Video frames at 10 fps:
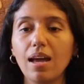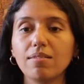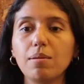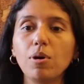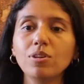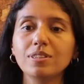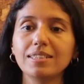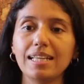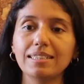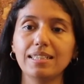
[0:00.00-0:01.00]
Remote
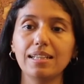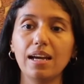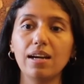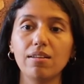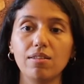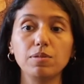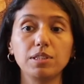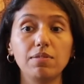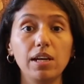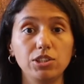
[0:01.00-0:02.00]
sensing Earth
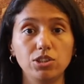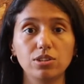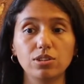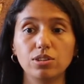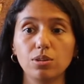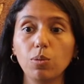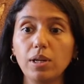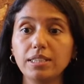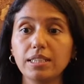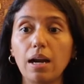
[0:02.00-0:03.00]
observations,
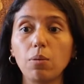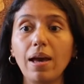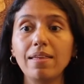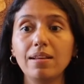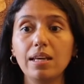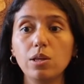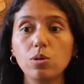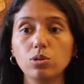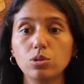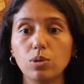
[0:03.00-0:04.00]
which are widely
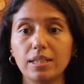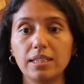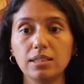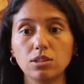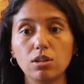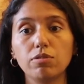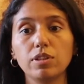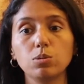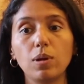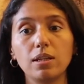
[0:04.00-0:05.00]
used to assess
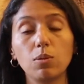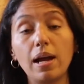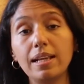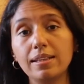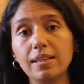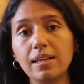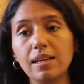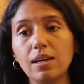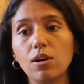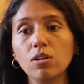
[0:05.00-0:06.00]
surface water
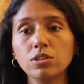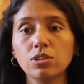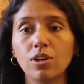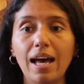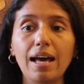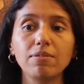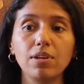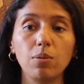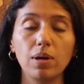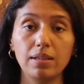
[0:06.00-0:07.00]
quality, also have
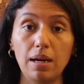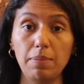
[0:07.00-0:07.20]
groundwater